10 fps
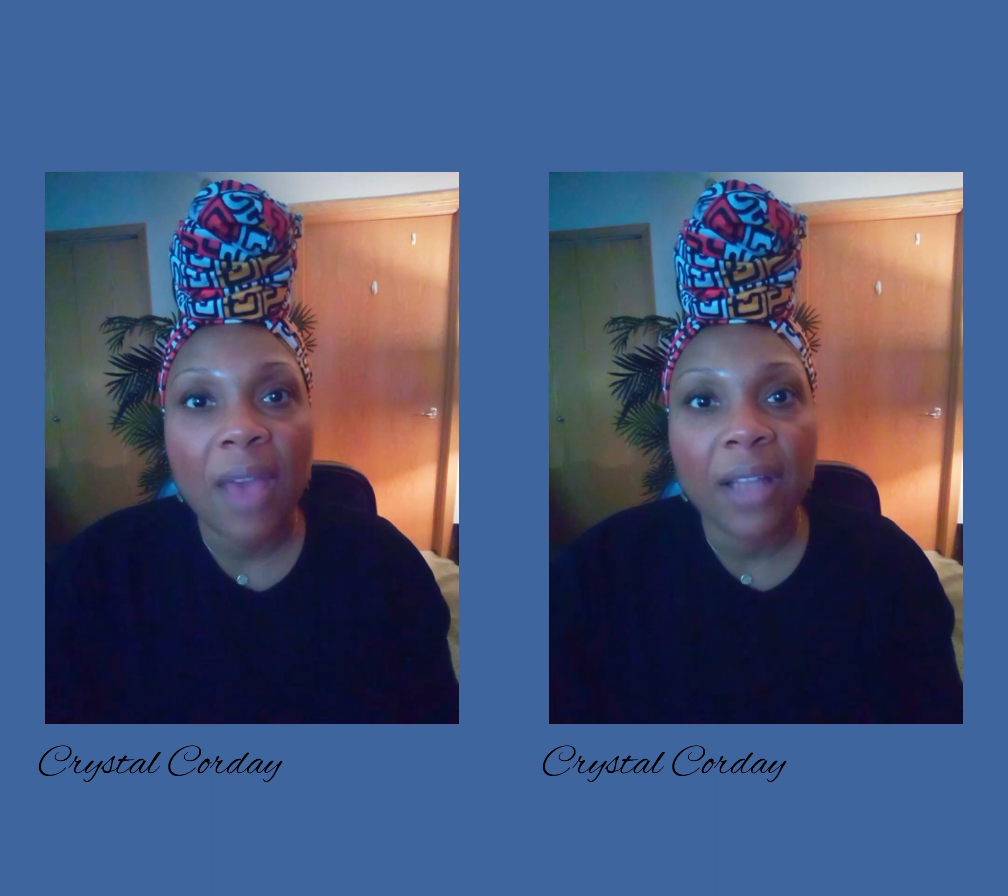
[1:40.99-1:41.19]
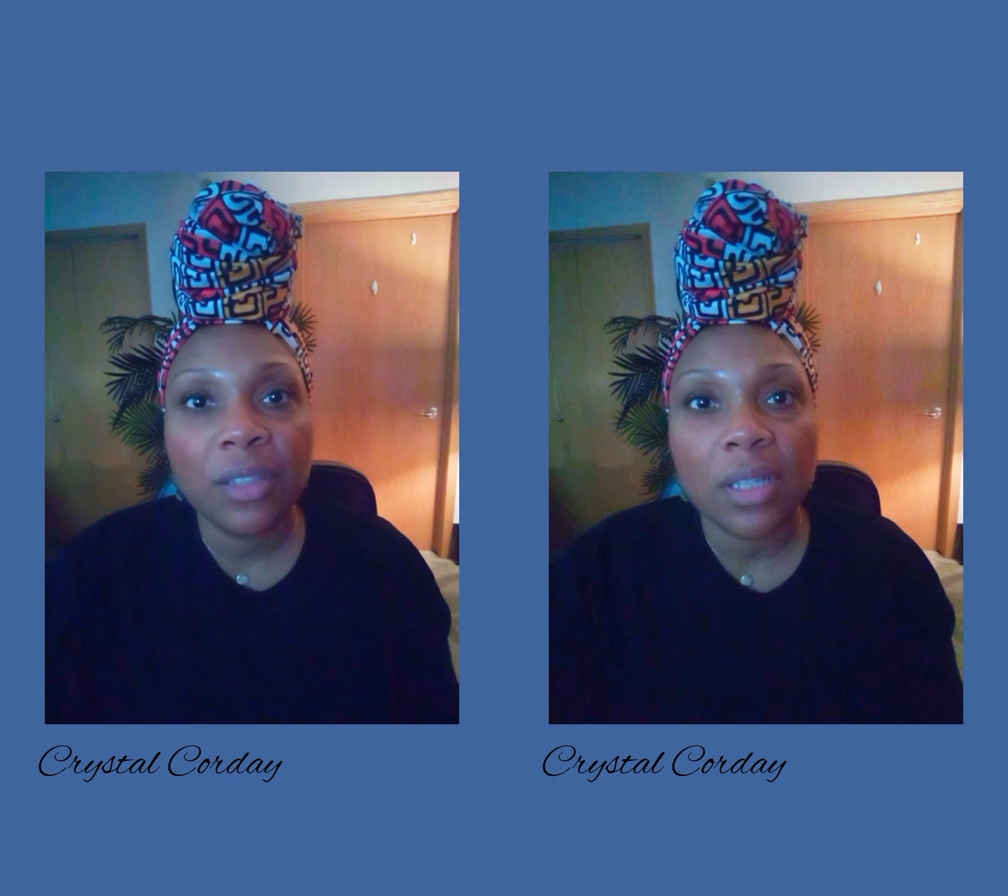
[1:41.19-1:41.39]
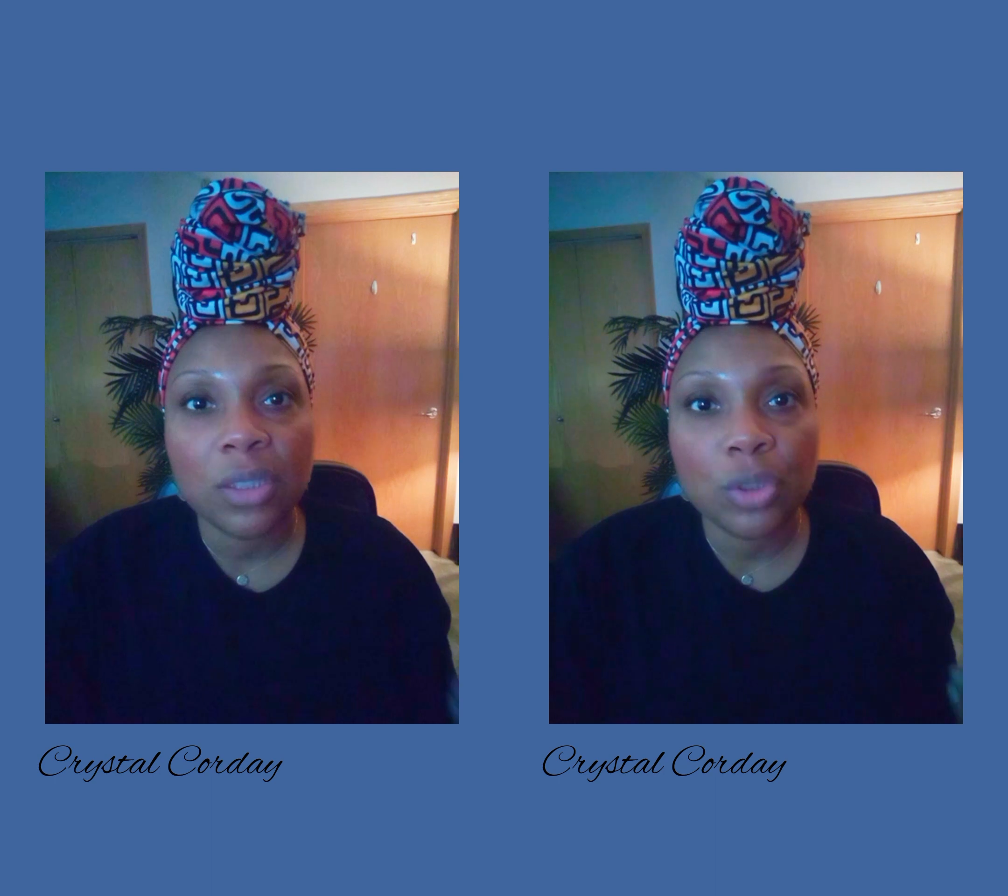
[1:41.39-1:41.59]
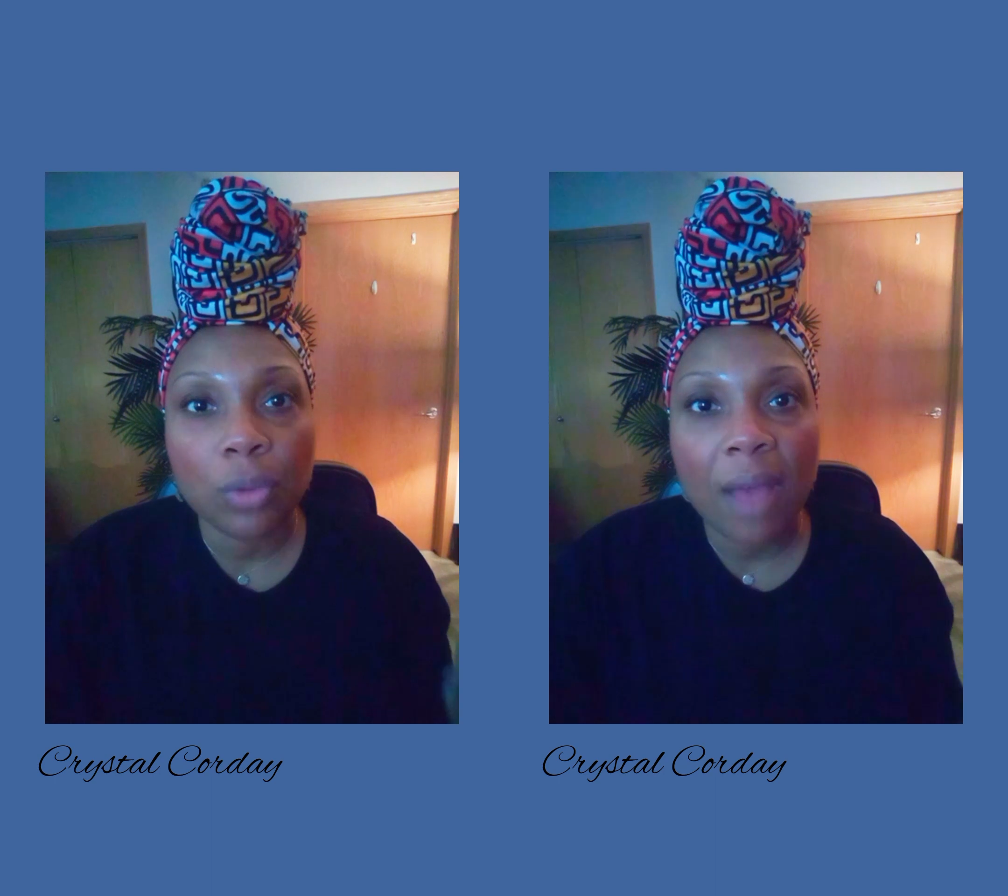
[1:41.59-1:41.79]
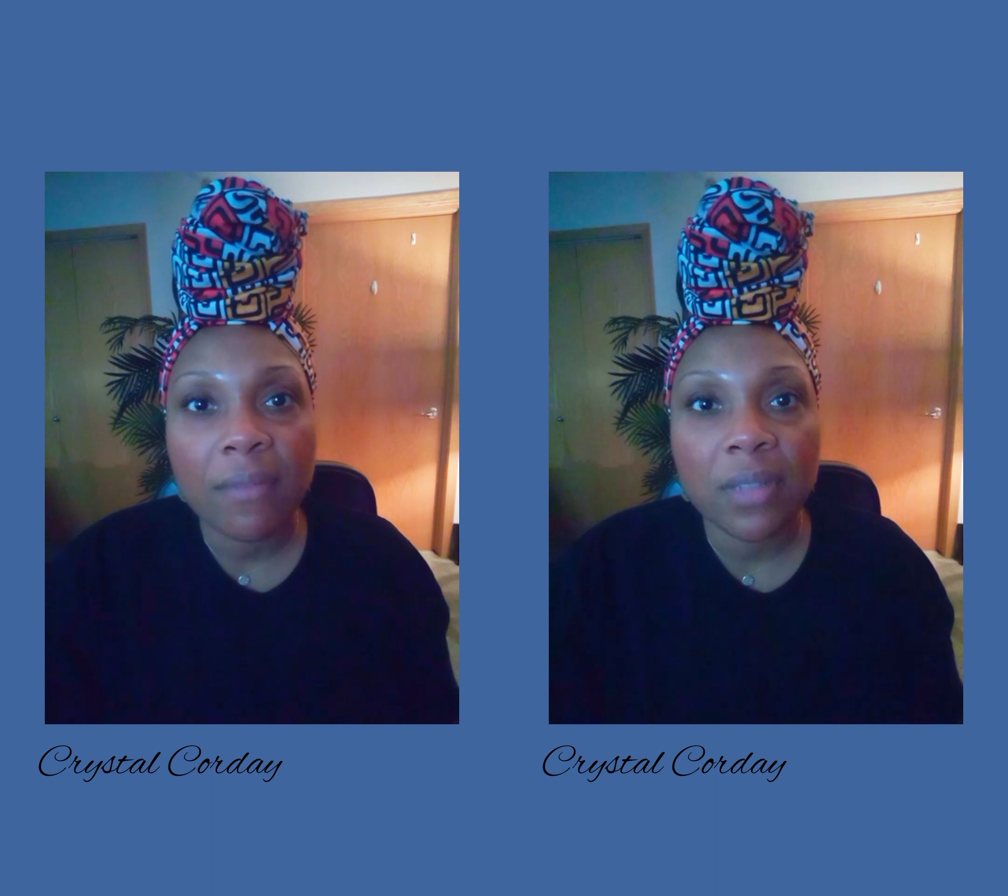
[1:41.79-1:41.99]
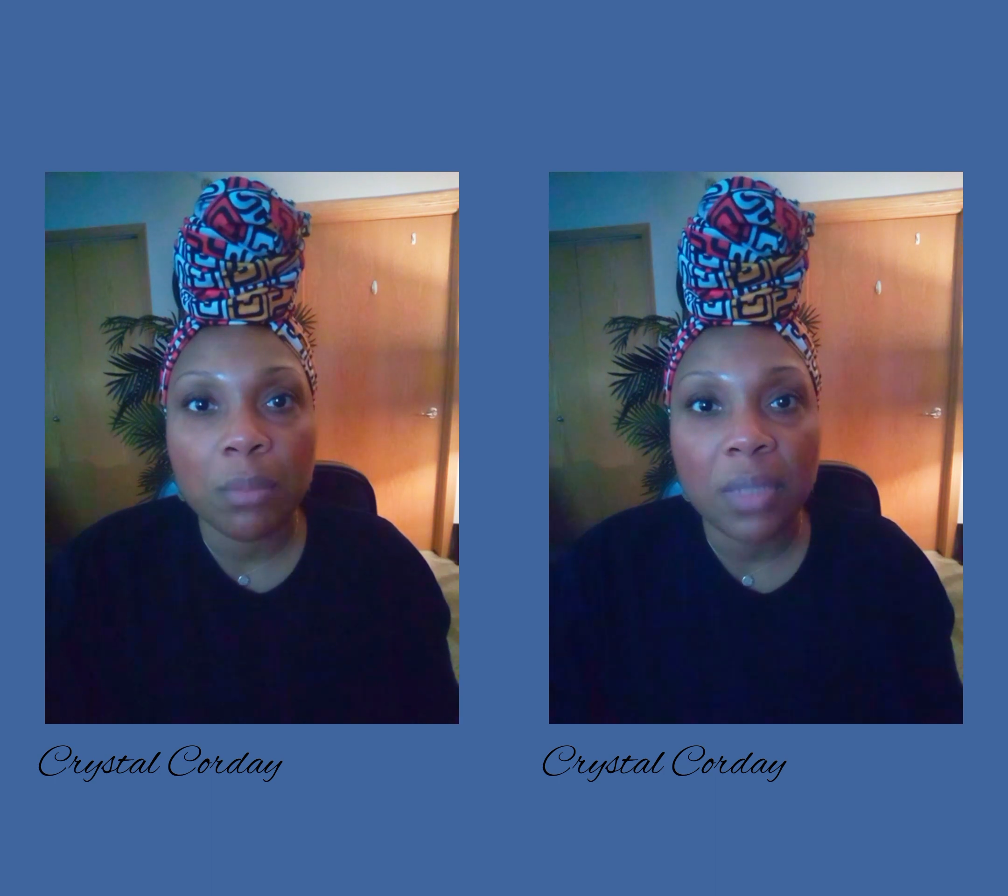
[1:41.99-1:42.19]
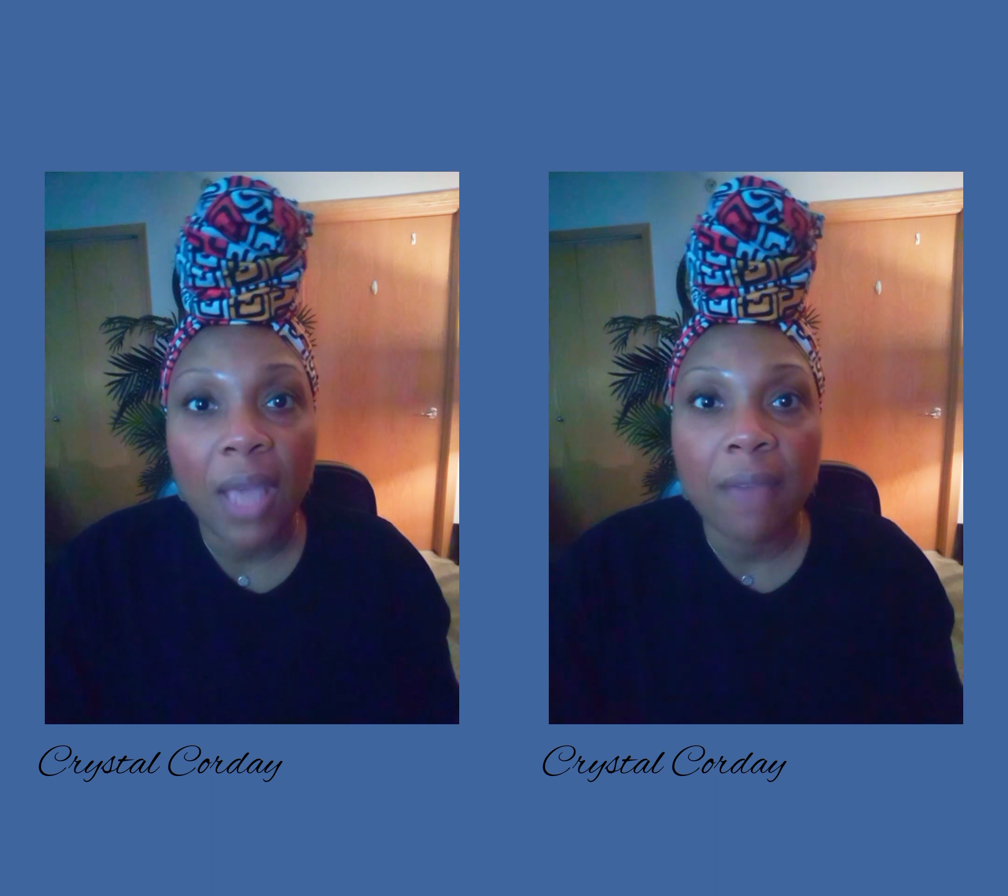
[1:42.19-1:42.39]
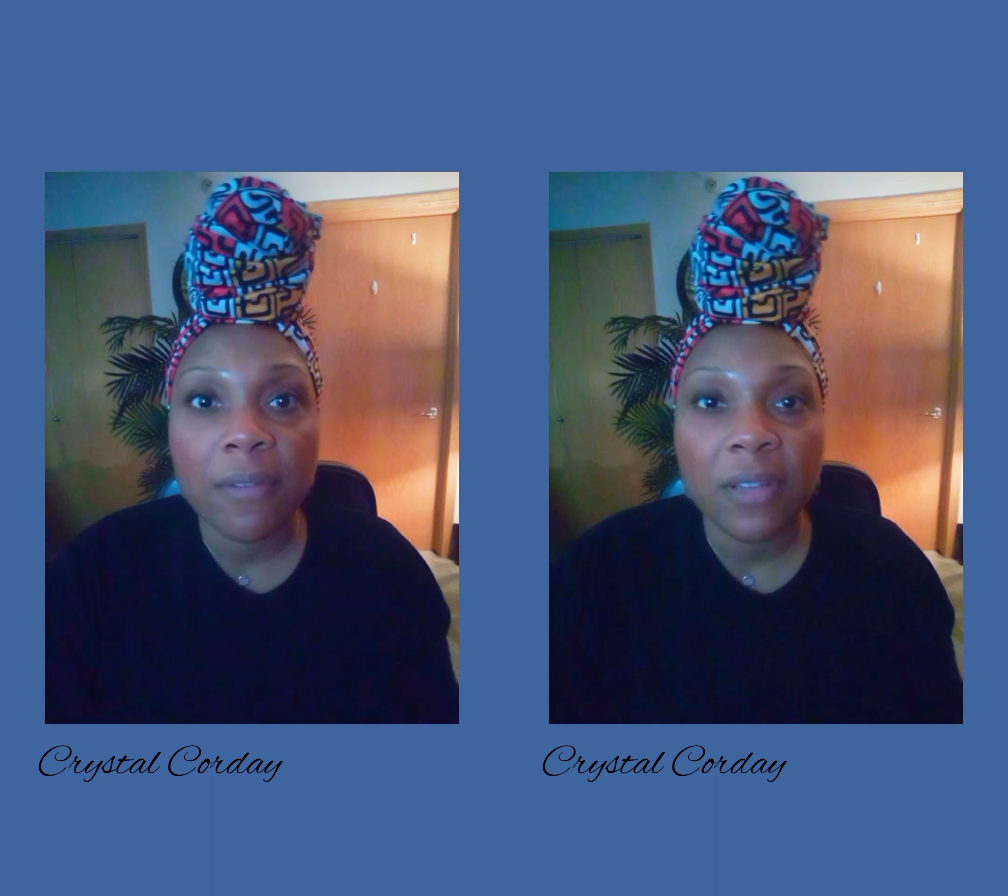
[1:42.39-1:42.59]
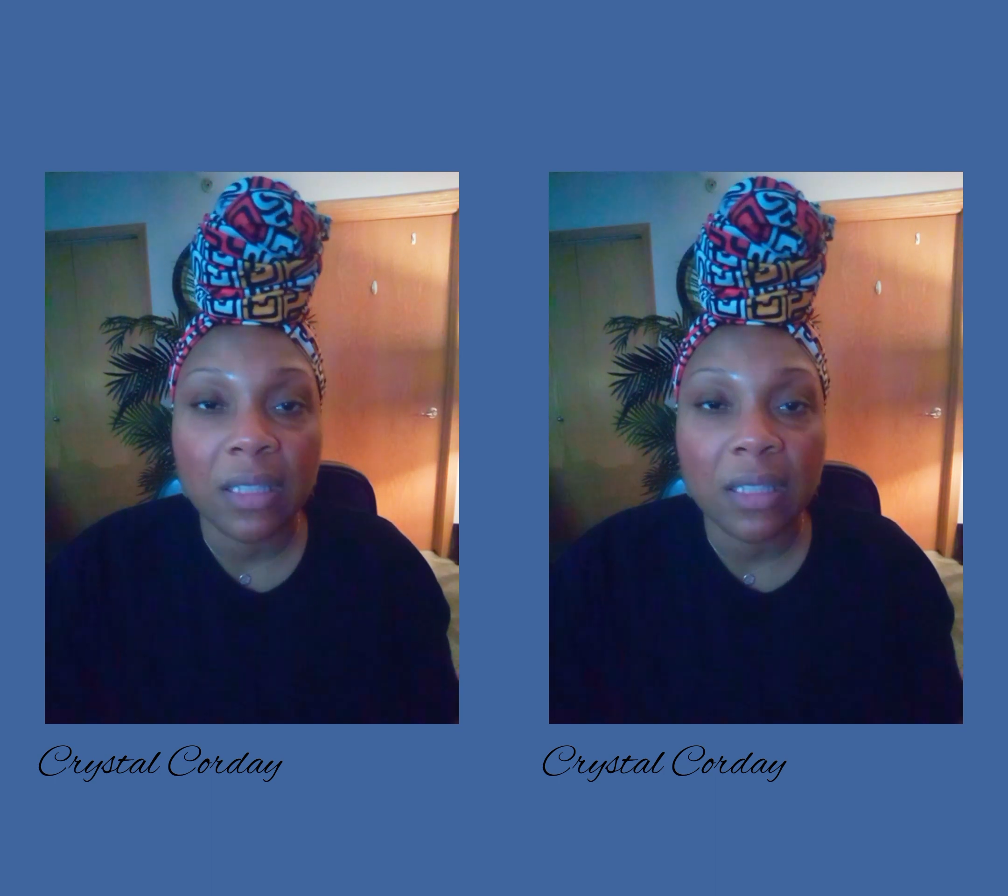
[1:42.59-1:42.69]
factor that's driving the behavior